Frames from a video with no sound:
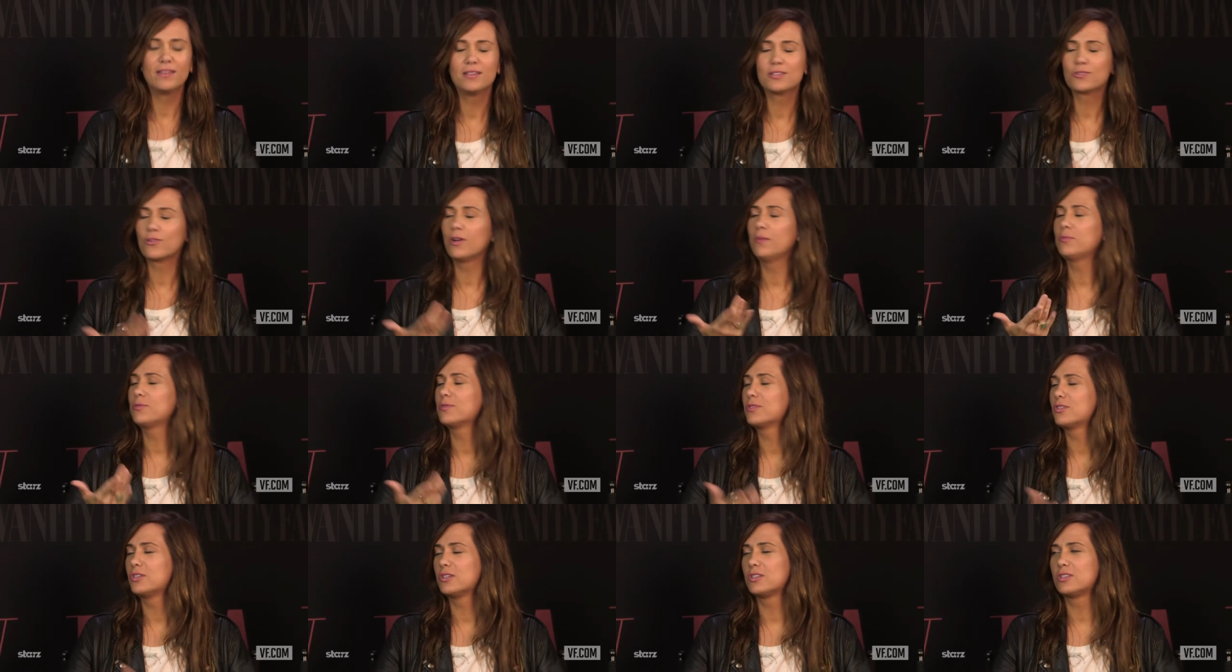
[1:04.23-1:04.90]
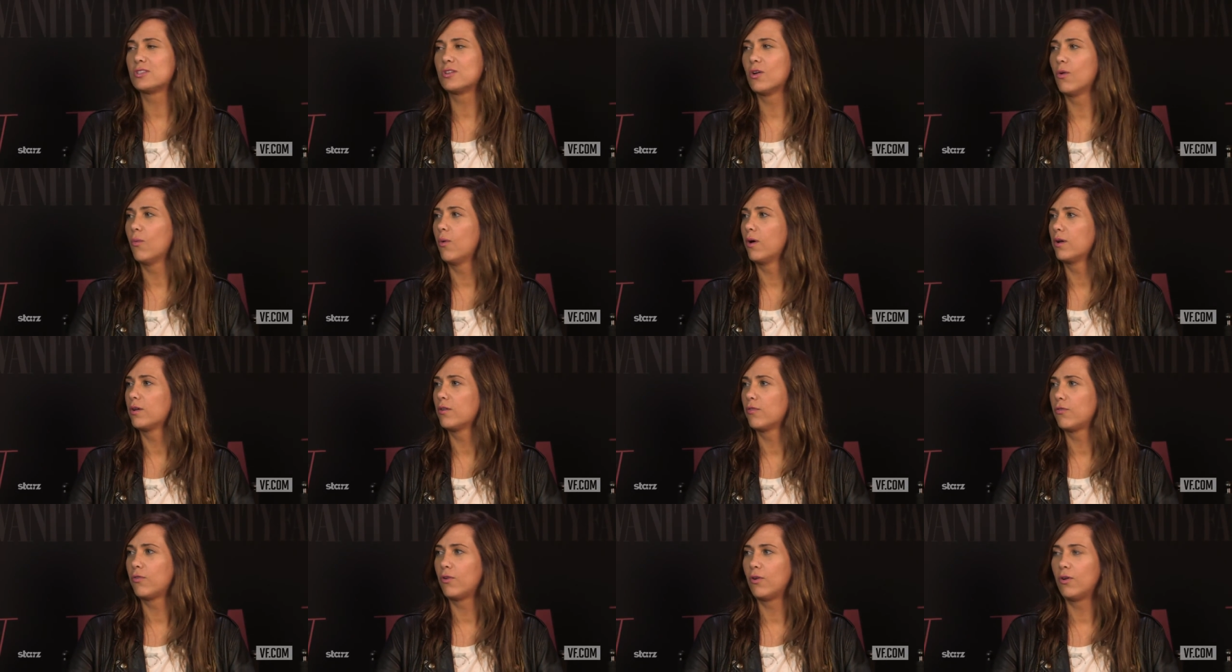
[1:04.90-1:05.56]
and the script was just so
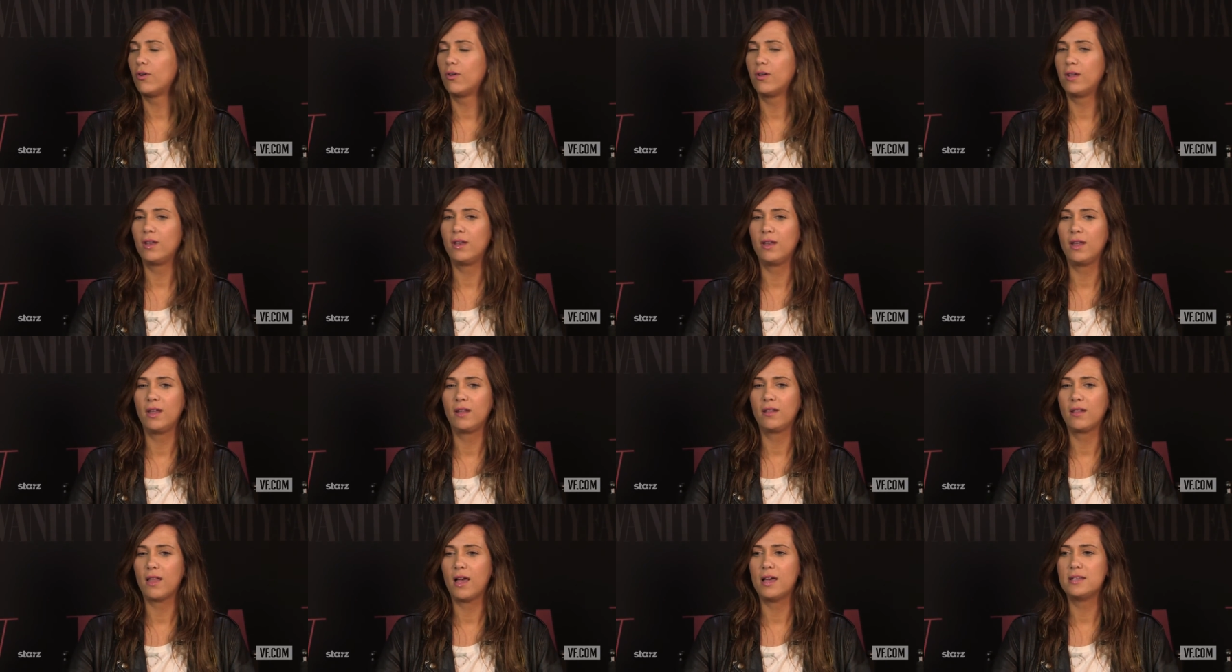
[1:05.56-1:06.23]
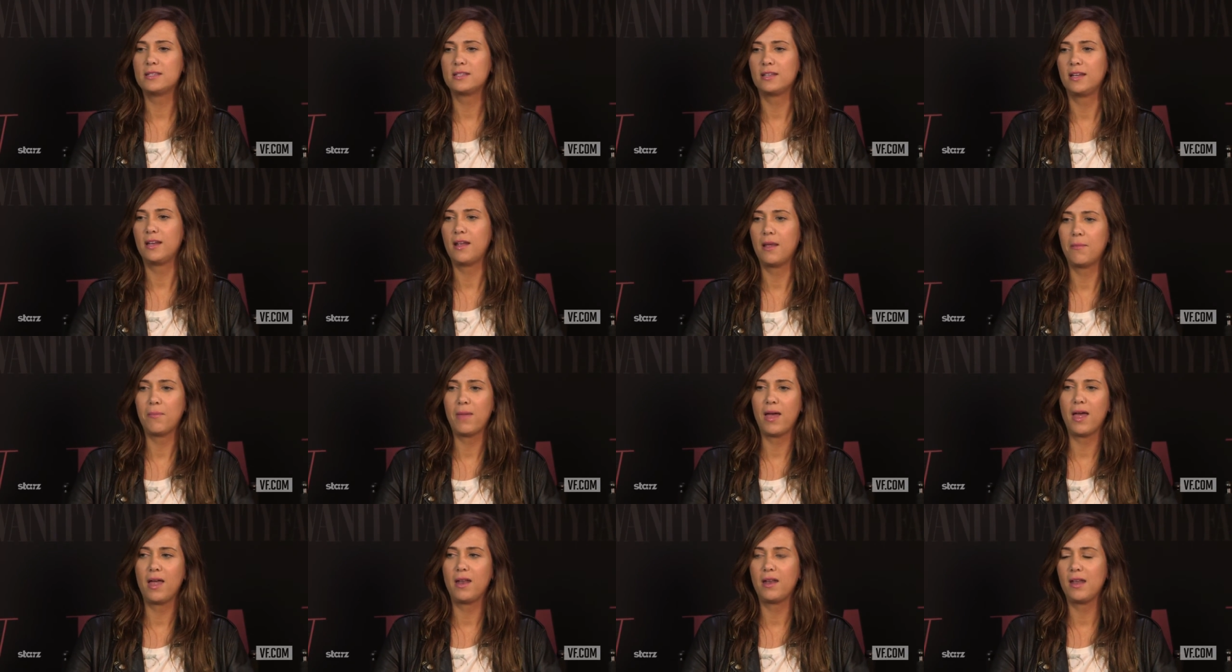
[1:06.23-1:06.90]
wonderful. Yeah. And, and Liza and I
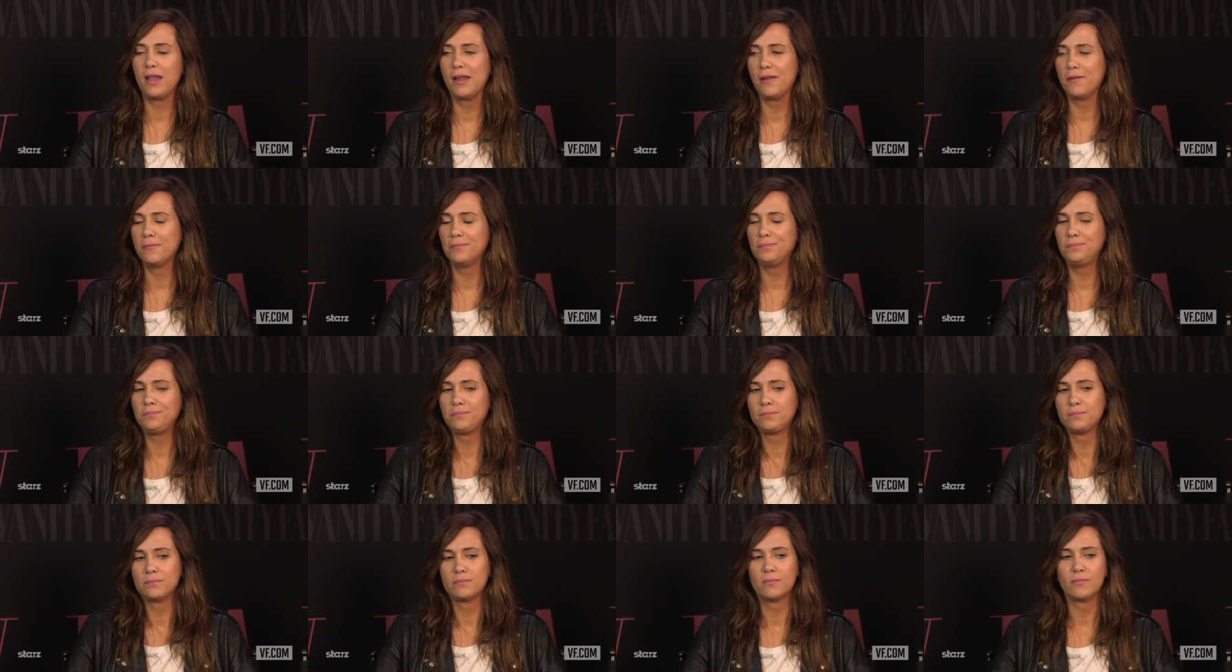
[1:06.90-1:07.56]
met, and